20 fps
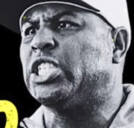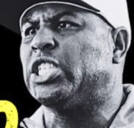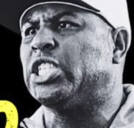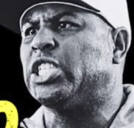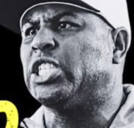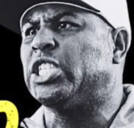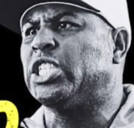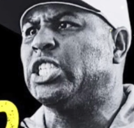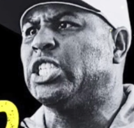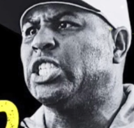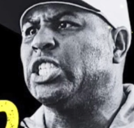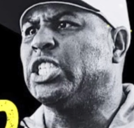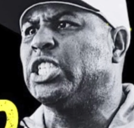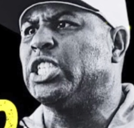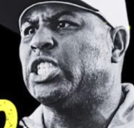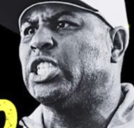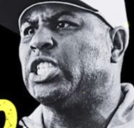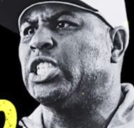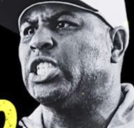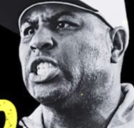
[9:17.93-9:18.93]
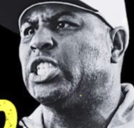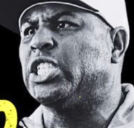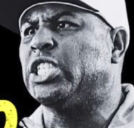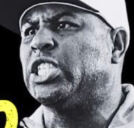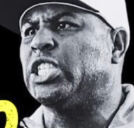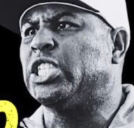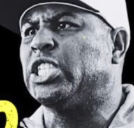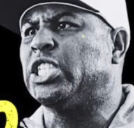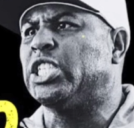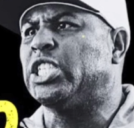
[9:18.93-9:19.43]

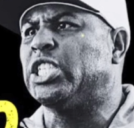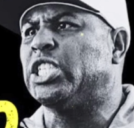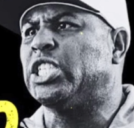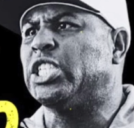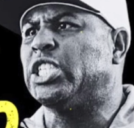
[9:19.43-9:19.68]
(silence)